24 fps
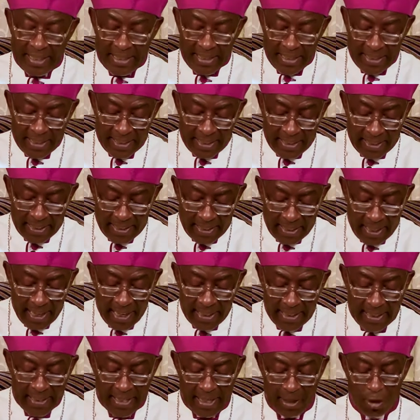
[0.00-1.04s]

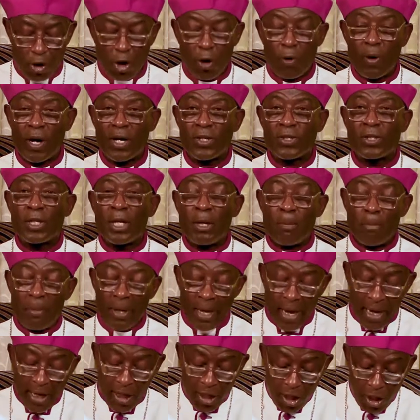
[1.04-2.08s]
shut the doors
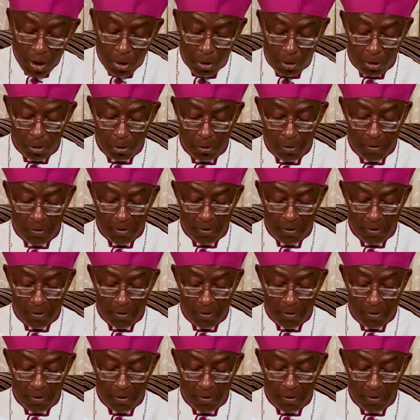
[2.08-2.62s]
behind you.